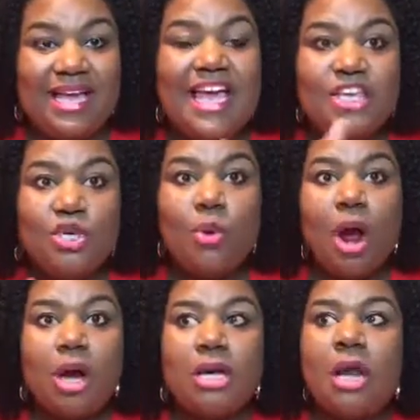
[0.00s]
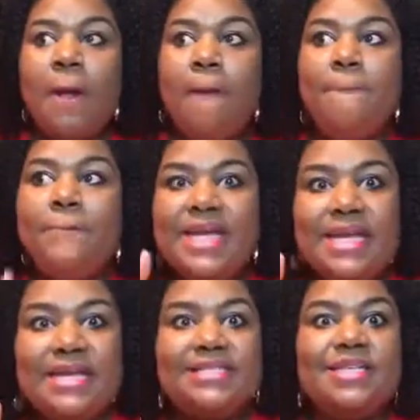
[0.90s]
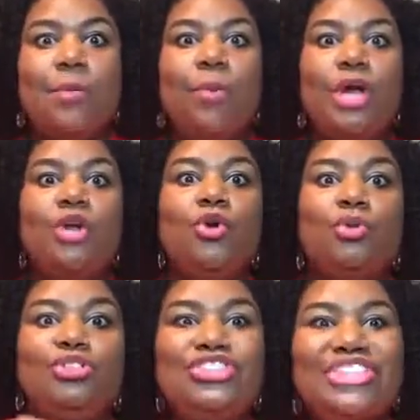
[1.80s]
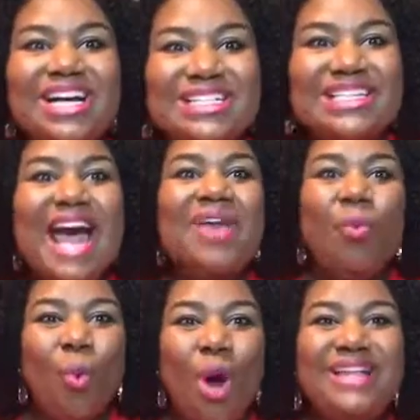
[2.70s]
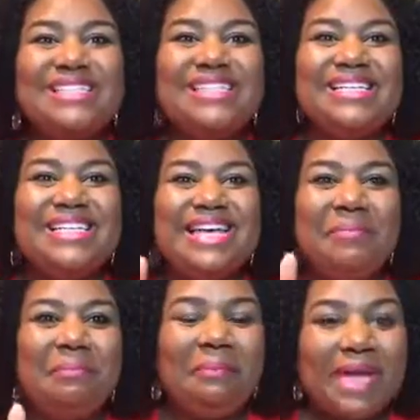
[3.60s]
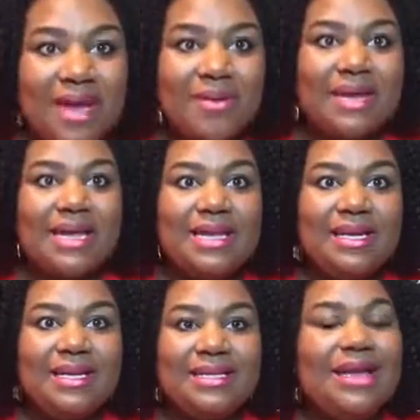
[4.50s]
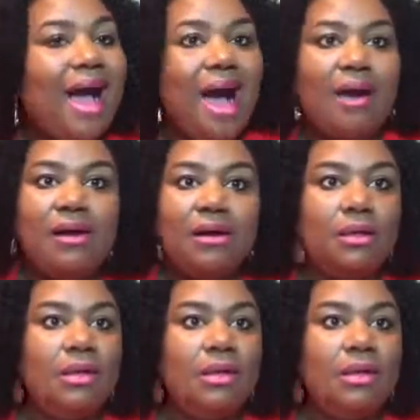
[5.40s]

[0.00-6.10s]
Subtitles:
and you are meeting someone who does not want to get married, y'all,